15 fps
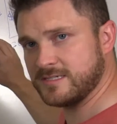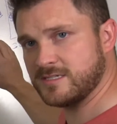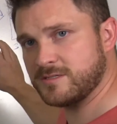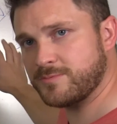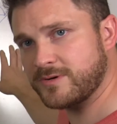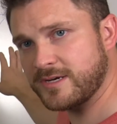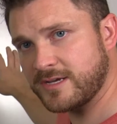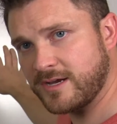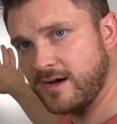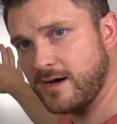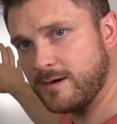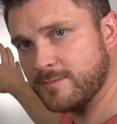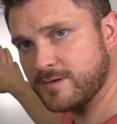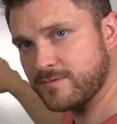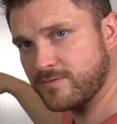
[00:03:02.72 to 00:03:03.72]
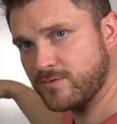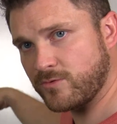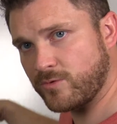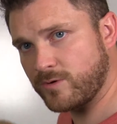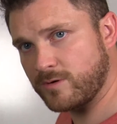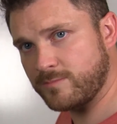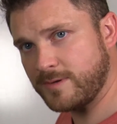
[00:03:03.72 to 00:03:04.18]
is this is pretty common
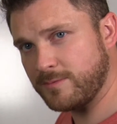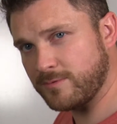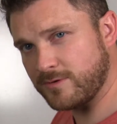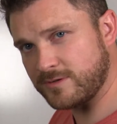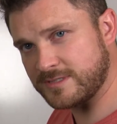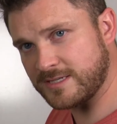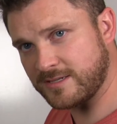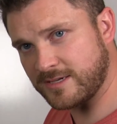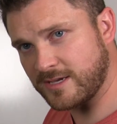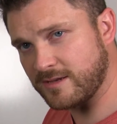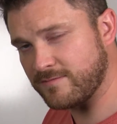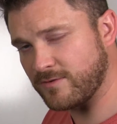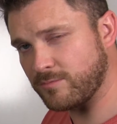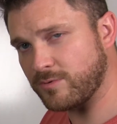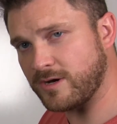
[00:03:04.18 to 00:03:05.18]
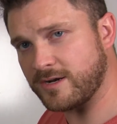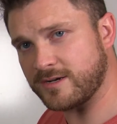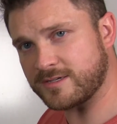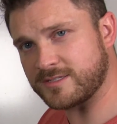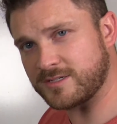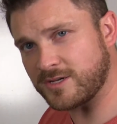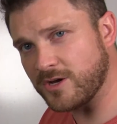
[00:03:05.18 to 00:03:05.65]
for people that are selling info
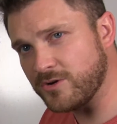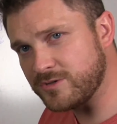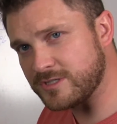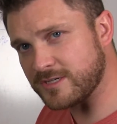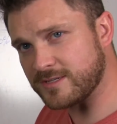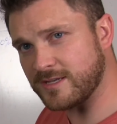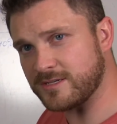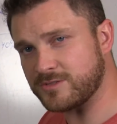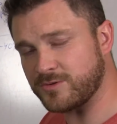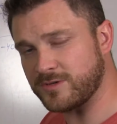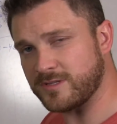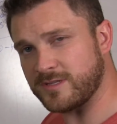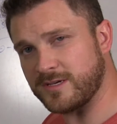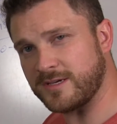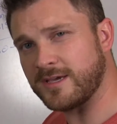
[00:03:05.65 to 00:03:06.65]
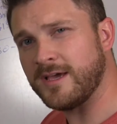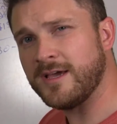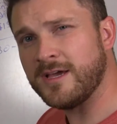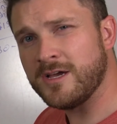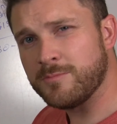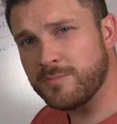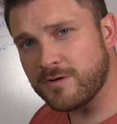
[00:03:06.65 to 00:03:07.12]
products and coaching and that sort of thing.
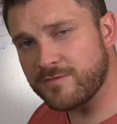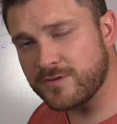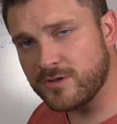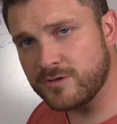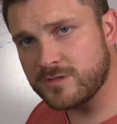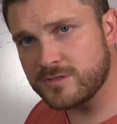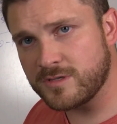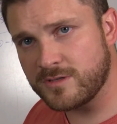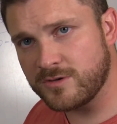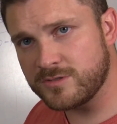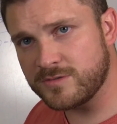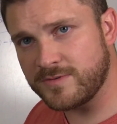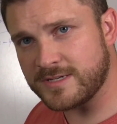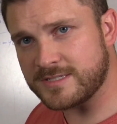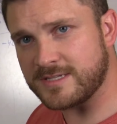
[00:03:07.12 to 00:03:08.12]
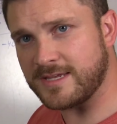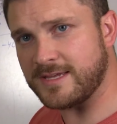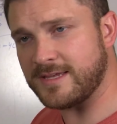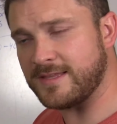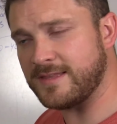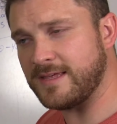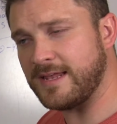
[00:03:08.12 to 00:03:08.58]
But for those of us
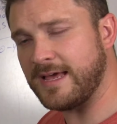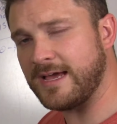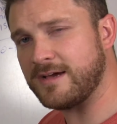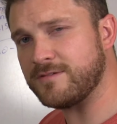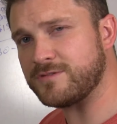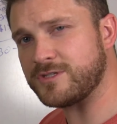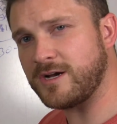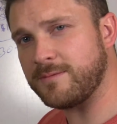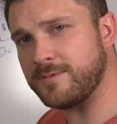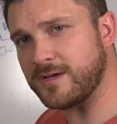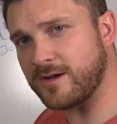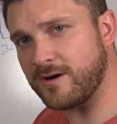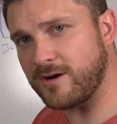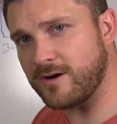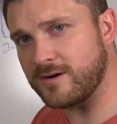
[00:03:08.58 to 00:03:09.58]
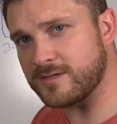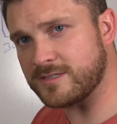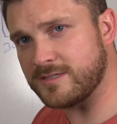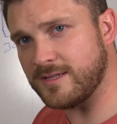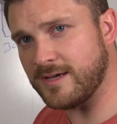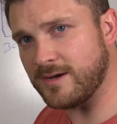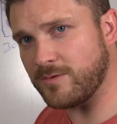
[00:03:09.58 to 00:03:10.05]
that have shopping
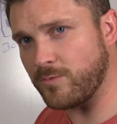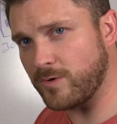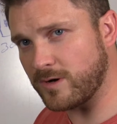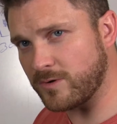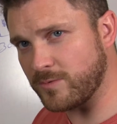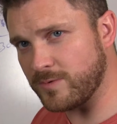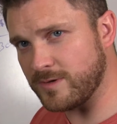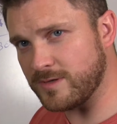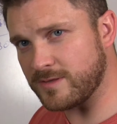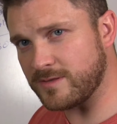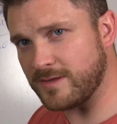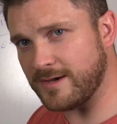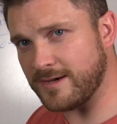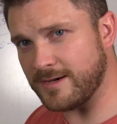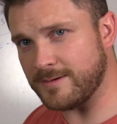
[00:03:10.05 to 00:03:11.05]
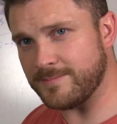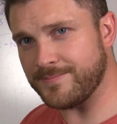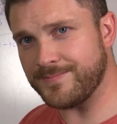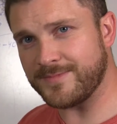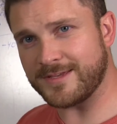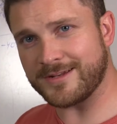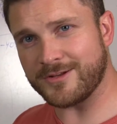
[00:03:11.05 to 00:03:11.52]
carts that work with
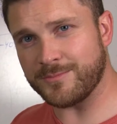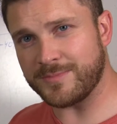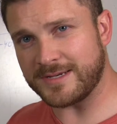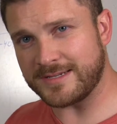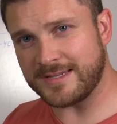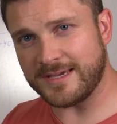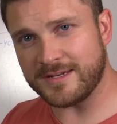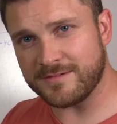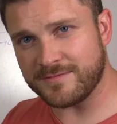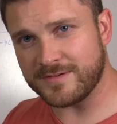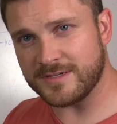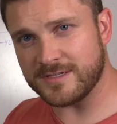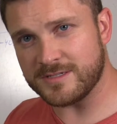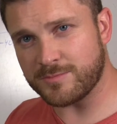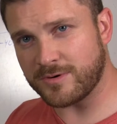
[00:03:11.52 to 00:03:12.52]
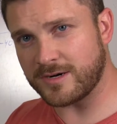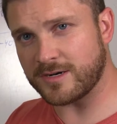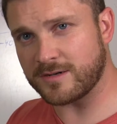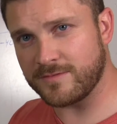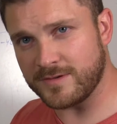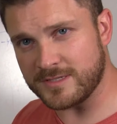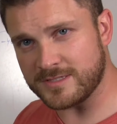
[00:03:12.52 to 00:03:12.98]
big data feeds,
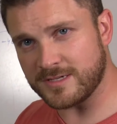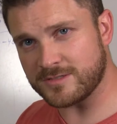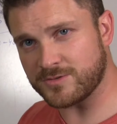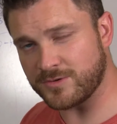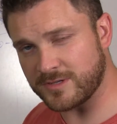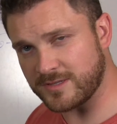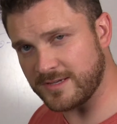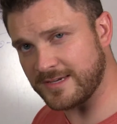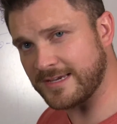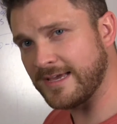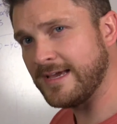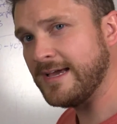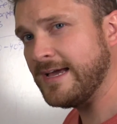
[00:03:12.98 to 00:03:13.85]
product feeds, that sort of thing,